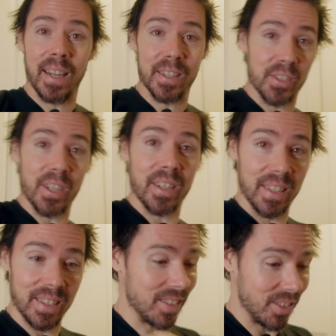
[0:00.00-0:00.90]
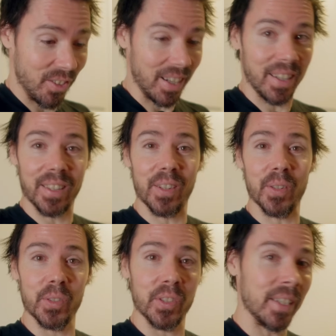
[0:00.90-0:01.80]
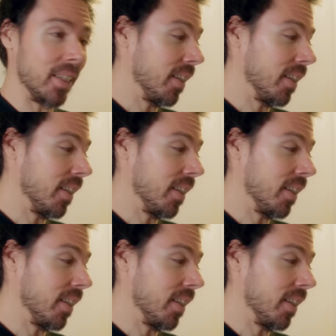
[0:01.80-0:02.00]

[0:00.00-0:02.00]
I suck at cracking those.